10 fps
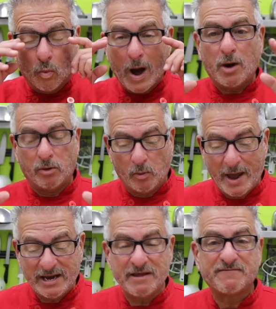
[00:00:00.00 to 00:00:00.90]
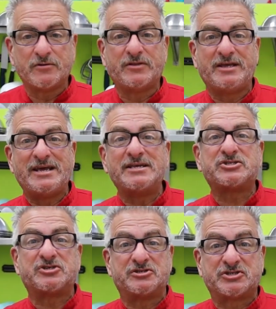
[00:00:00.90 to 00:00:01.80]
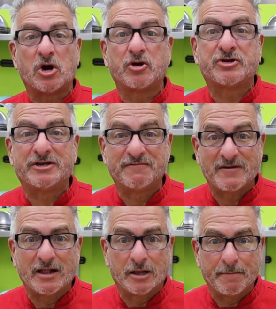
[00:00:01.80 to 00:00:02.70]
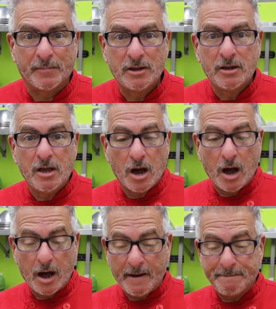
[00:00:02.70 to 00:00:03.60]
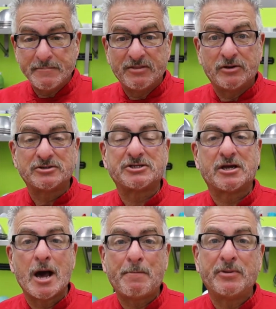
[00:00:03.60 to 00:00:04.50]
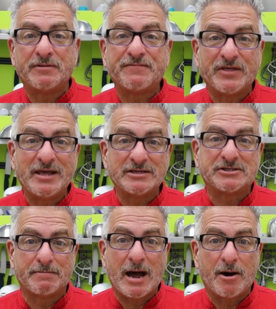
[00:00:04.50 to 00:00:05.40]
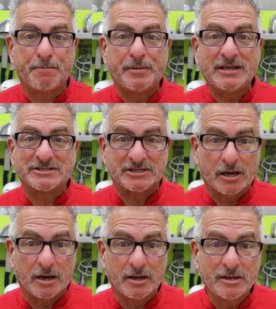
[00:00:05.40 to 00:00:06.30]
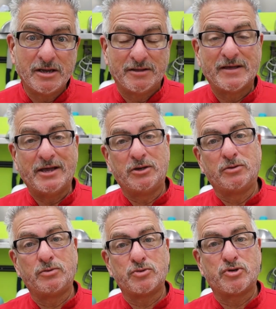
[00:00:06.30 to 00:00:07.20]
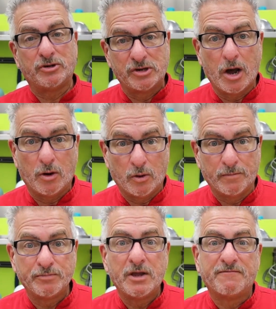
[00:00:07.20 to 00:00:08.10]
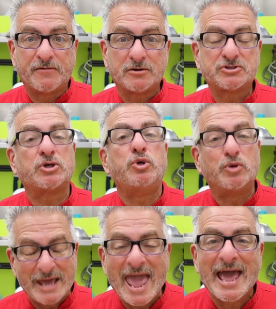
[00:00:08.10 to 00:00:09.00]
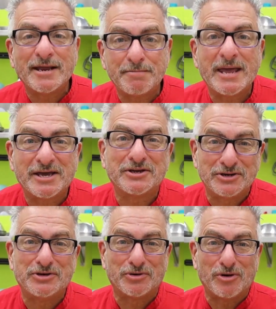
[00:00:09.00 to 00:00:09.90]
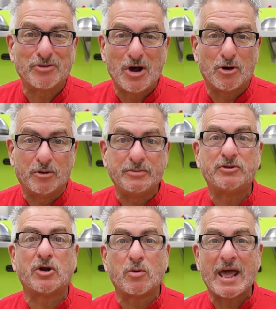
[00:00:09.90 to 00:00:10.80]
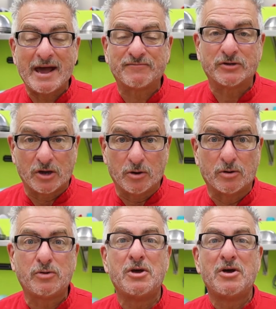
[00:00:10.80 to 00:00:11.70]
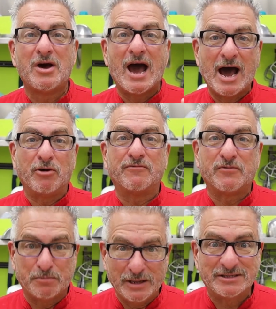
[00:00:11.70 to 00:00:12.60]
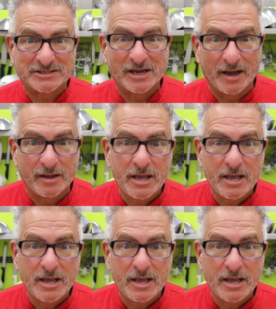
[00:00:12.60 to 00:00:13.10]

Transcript: while we're waiting for the yeast to start to develop, there's a couple of things about pizza that you should know. First, you can make it in your own home. You don't have to go out for pizza.